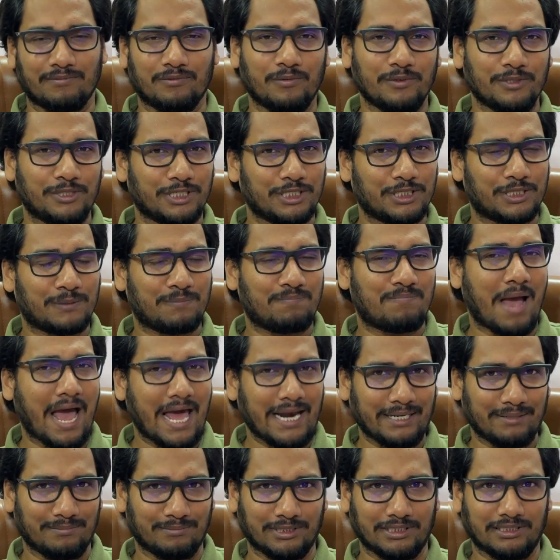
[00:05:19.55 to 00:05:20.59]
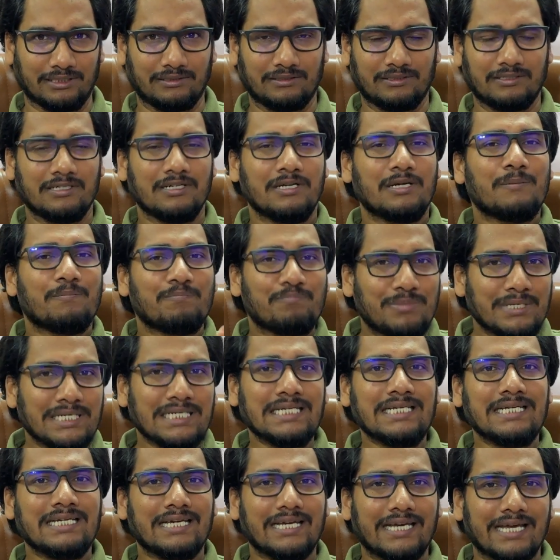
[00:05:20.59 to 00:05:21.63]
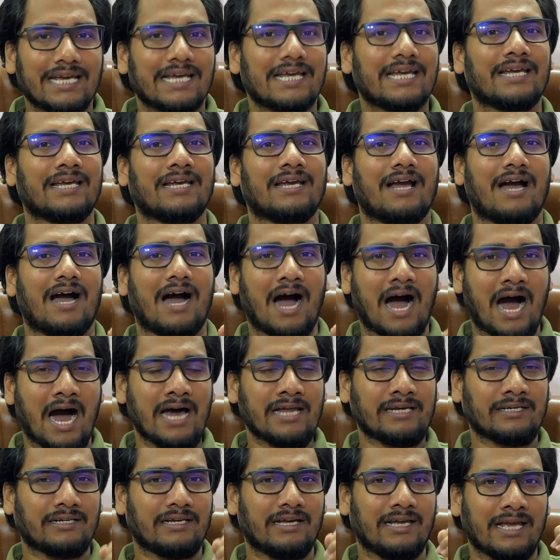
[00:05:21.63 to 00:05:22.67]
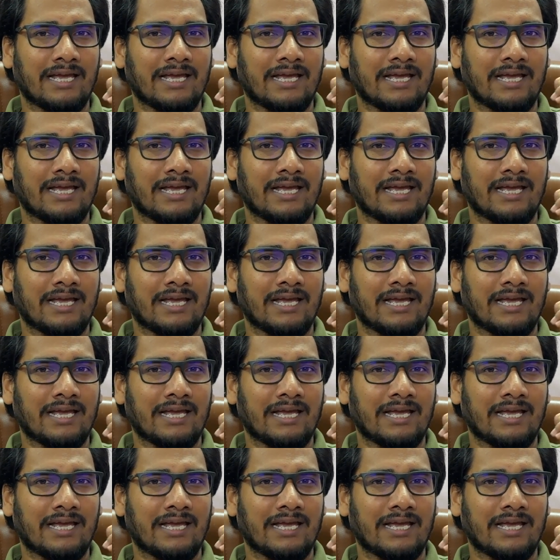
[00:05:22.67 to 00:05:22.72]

which is parable. Parable.